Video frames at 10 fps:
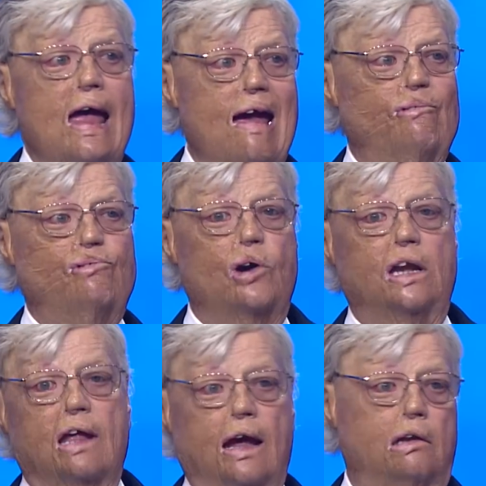Every
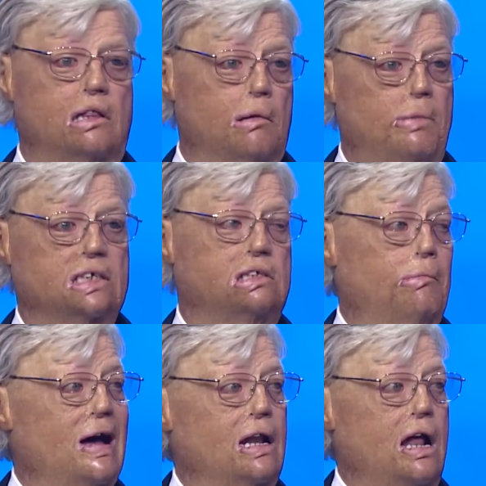day, to the best of
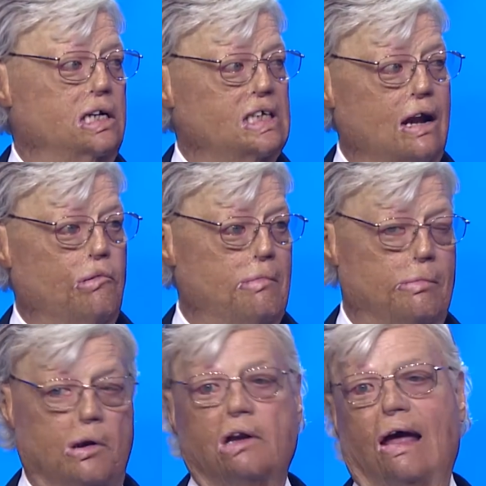my knowledge, I don't
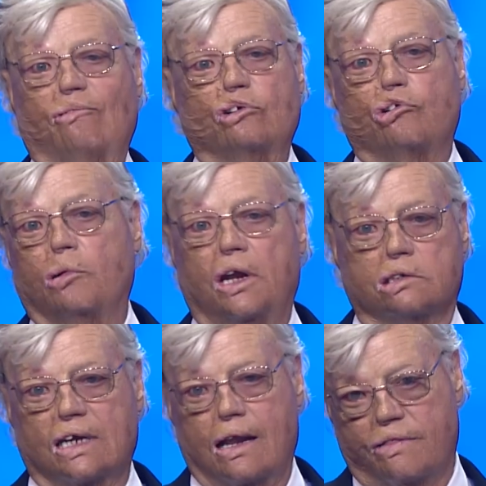remember a day for twenty
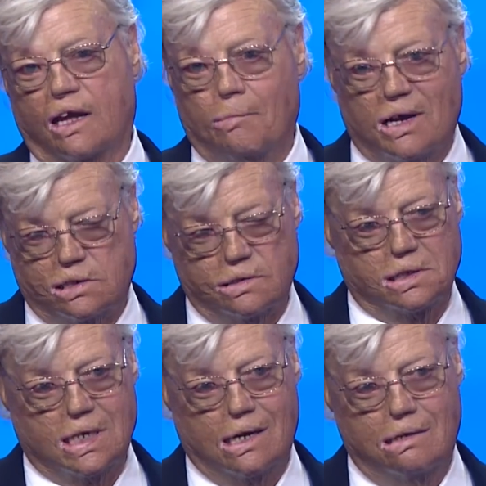years I didn't think about suicide.